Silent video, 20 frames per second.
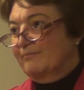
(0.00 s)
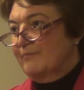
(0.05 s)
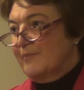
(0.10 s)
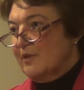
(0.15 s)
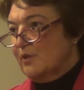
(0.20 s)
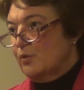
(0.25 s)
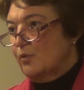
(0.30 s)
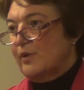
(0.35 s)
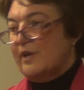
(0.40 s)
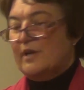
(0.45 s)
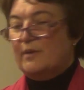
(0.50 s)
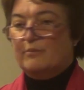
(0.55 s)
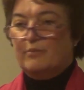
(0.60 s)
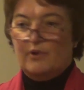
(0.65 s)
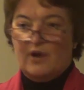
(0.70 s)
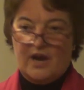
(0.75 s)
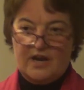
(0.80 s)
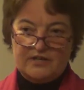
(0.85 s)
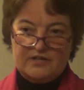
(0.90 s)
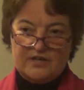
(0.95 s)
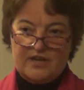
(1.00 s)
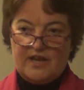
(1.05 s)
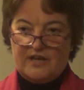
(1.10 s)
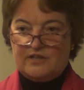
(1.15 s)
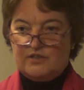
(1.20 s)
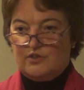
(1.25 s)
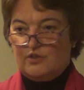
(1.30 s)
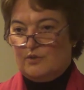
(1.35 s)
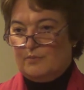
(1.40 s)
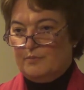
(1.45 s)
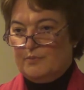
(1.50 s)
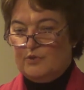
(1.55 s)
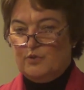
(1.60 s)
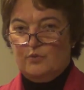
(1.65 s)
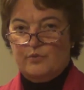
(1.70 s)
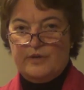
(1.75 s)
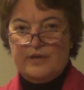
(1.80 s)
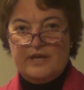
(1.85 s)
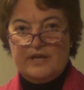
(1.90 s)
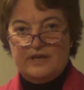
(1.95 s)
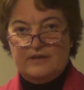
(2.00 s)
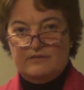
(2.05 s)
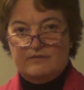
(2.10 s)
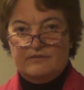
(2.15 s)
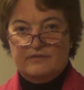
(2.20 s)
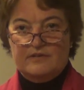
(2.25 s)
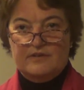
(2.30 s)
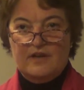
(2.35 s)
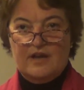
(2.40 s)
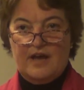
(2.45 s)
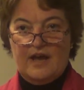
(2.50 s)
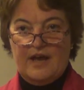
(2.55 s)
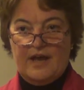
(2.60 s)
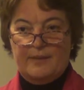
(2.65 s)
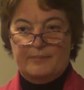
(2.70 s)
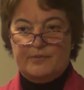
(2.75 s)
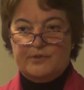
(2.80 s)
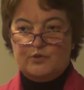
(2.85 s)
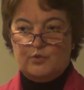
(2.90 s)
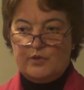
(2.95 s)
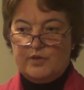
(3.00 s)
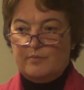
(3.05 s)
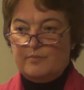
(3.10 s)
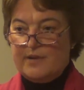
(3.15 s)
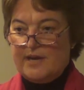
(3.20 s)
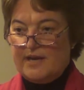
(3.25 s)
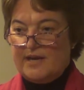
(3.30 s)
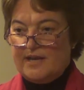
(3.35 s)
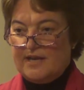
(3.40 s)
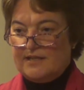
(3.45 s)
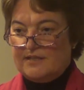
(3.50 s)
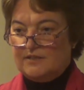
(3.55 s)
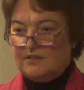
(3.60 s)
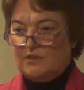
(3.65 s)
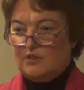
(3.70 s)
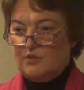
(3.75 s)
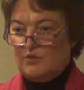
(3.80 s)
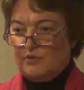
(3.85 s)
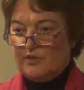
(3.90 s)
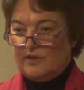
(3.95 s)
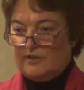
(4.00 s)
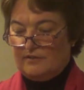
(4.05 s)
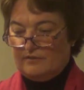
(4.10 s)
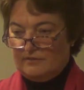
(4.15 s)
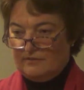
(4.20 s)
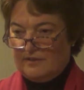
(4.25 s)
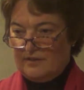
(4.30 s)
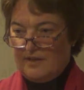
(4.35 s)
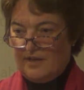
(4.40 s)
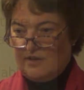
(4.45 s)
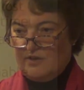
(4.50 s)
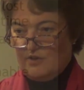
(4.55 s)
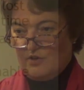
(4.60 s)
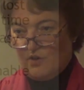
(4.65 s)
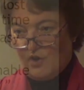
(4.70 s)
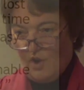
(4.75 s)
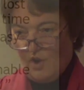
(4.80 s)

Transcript: between projects or between meetings, and you're